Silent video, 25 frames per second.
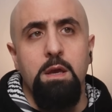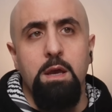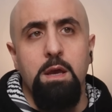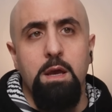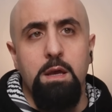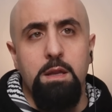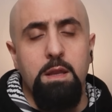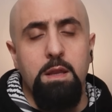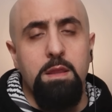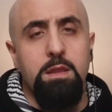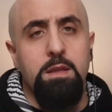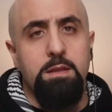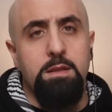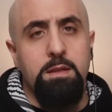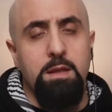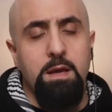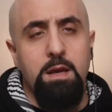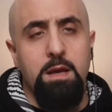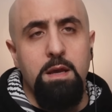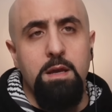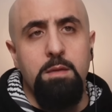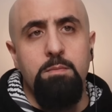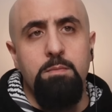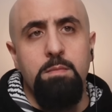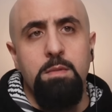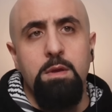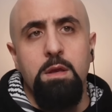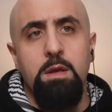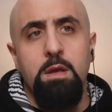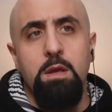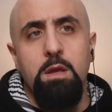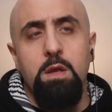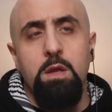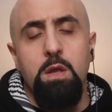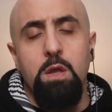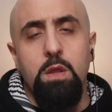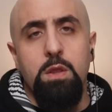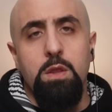And at the time,
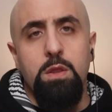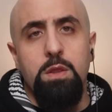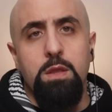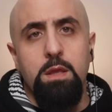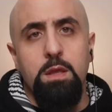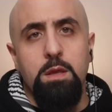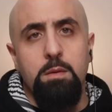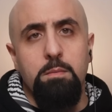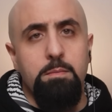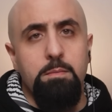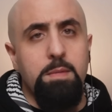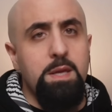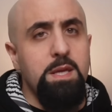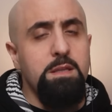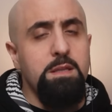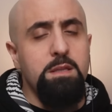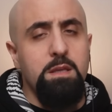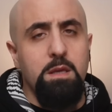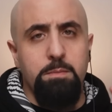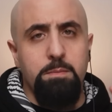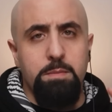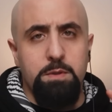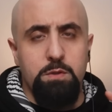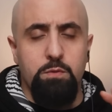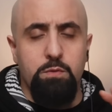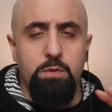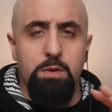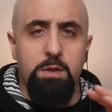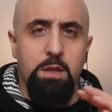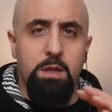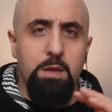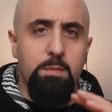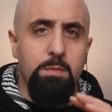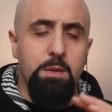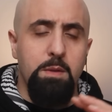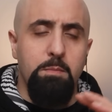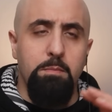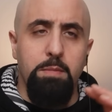the meeting between
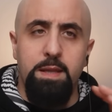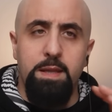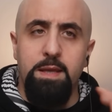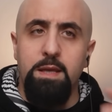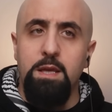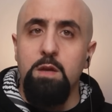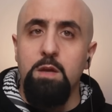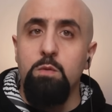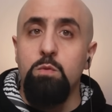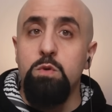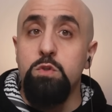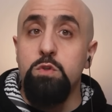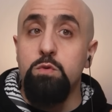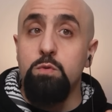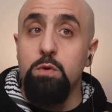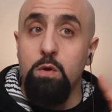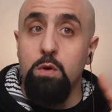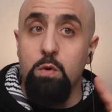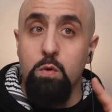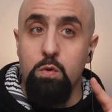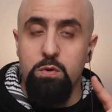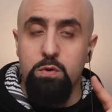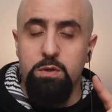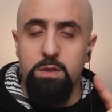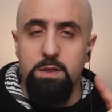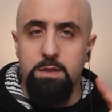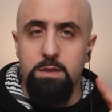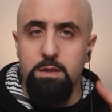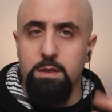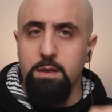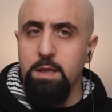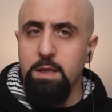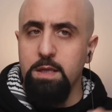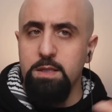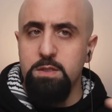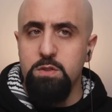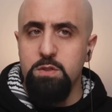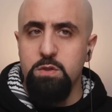him and Blinken was recorded
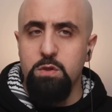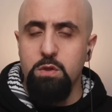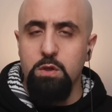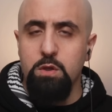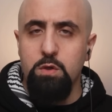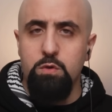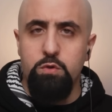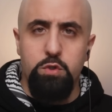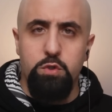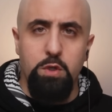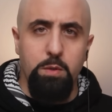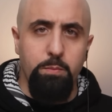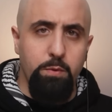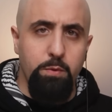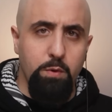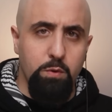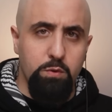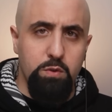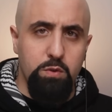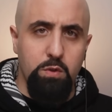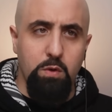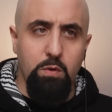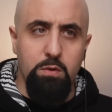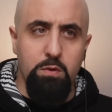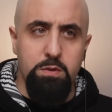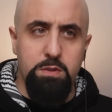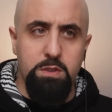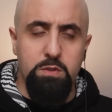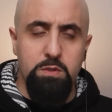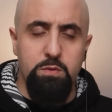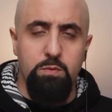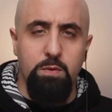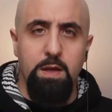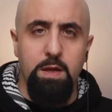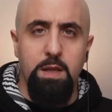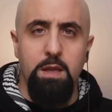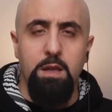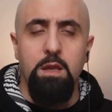against the usual protocols
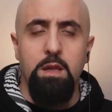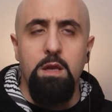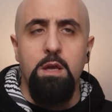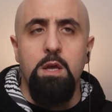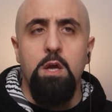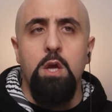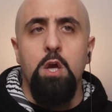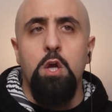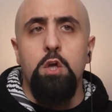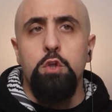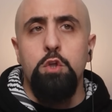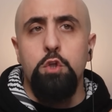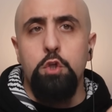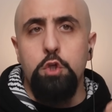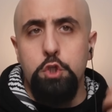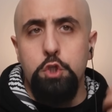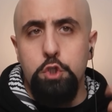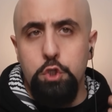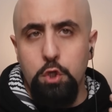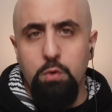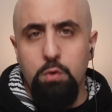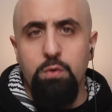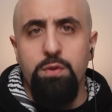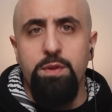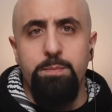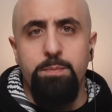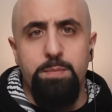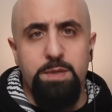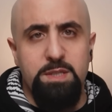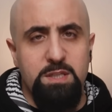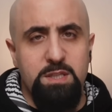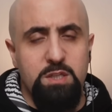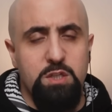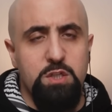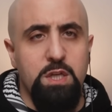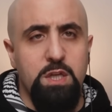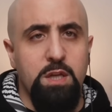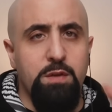as well to show the
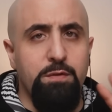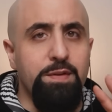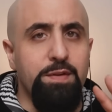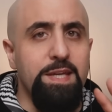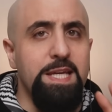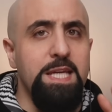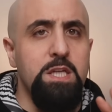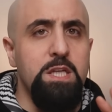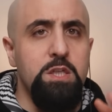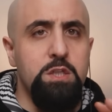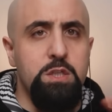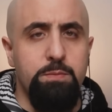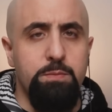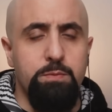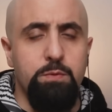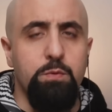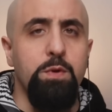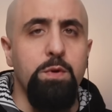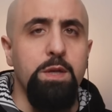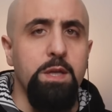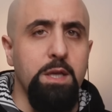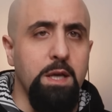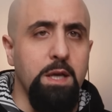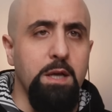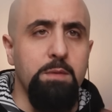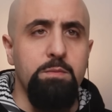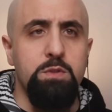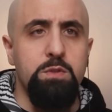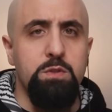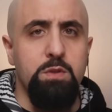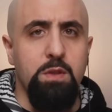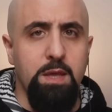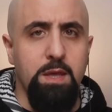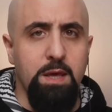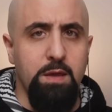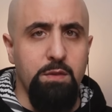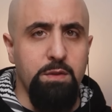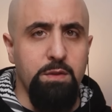position of Egypt when it comes
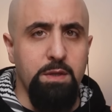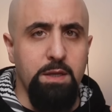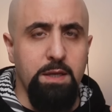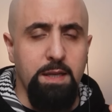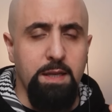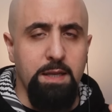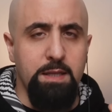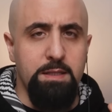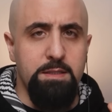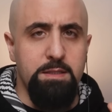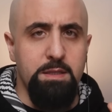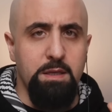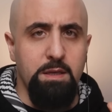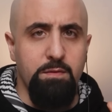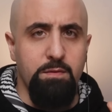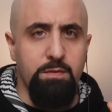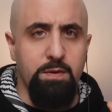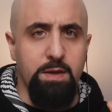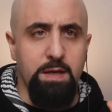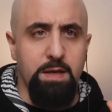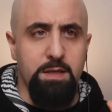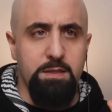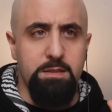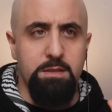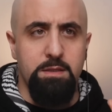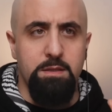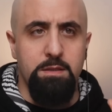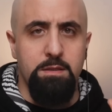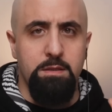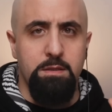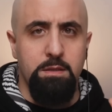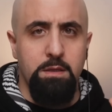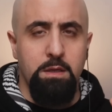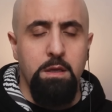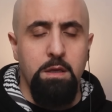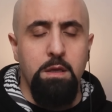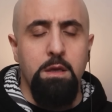to the ethnic cleansing of Gaza.